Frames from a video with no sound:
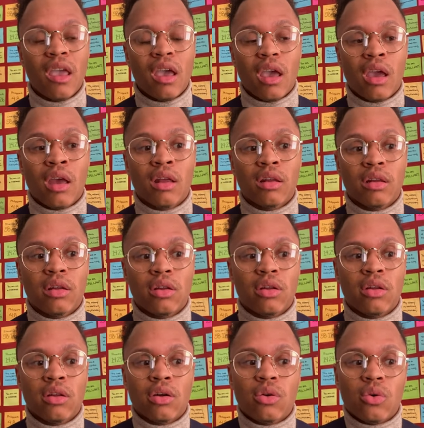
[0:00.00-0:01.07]

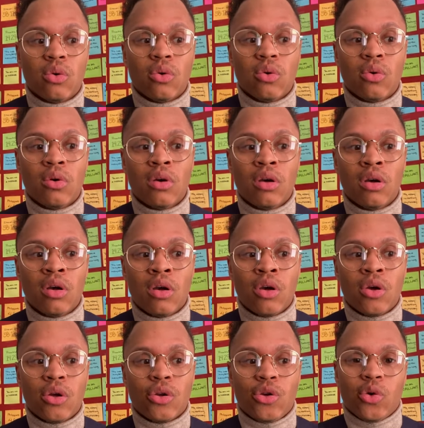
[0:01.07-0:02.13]
And little
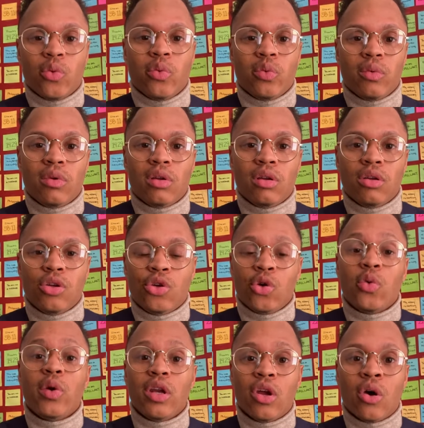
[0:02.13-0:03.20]
do
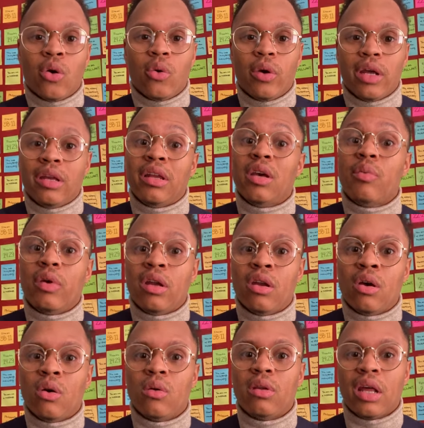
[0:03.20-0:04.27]
do we know and did we
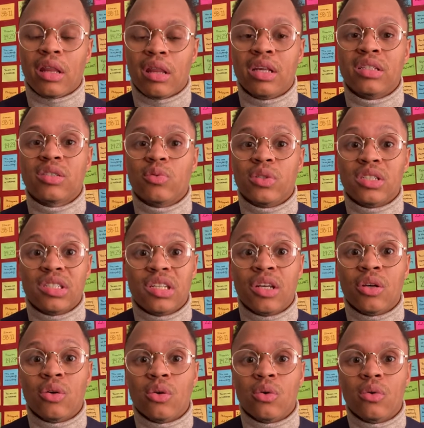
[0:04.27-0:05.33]
know that this would
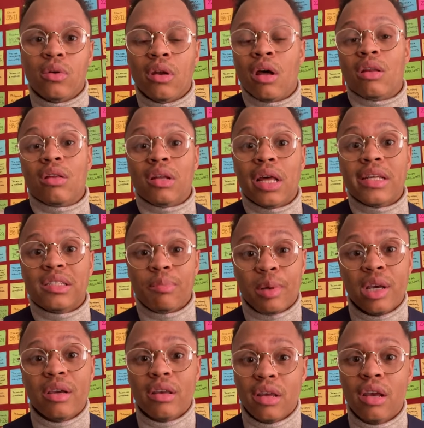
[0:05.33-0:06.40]
still nonetheless
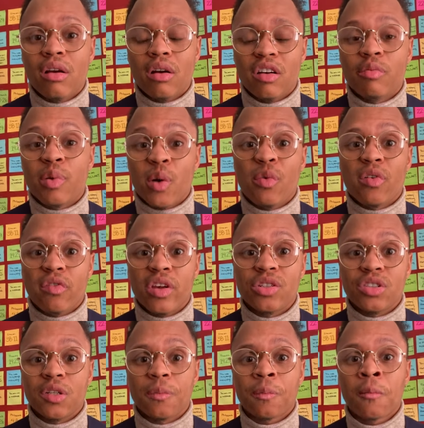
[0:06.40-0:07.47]
be a year of perfect
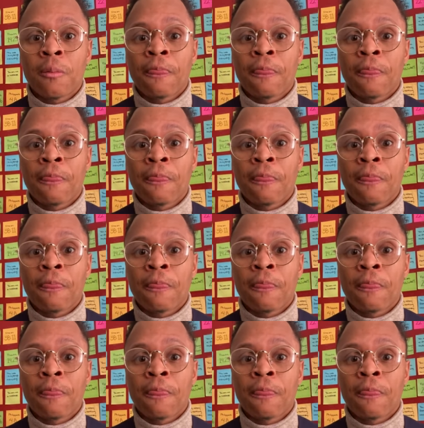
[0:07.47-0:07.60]
vision?